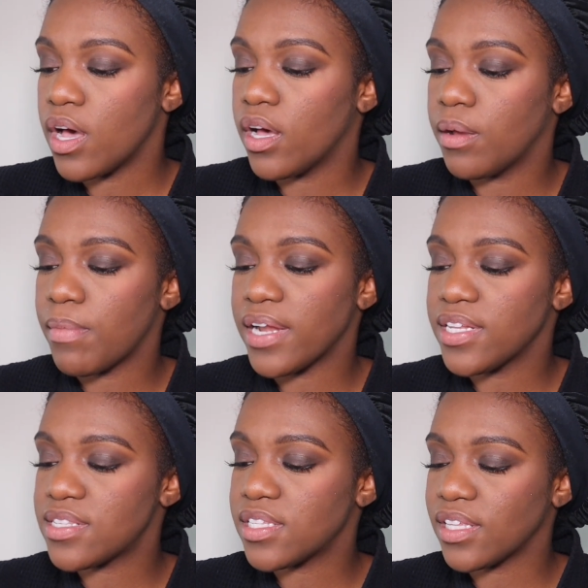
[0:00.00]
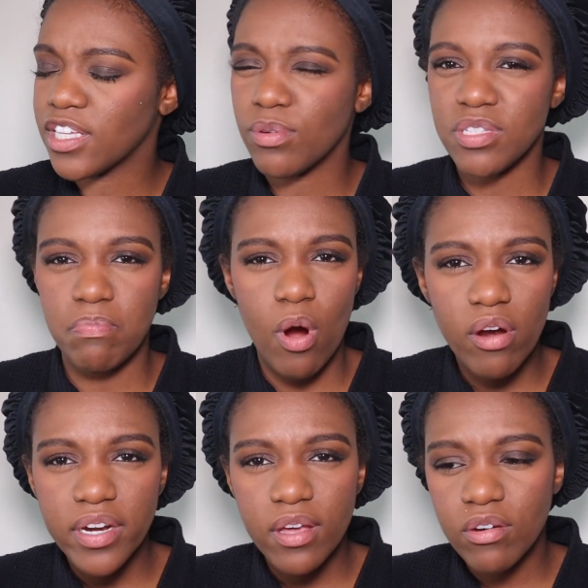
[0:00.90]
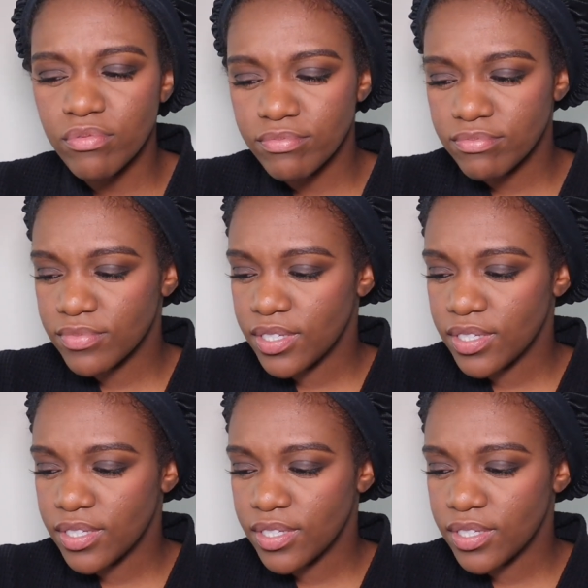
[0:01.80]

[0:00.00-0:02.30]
I did see, I think it was Mario,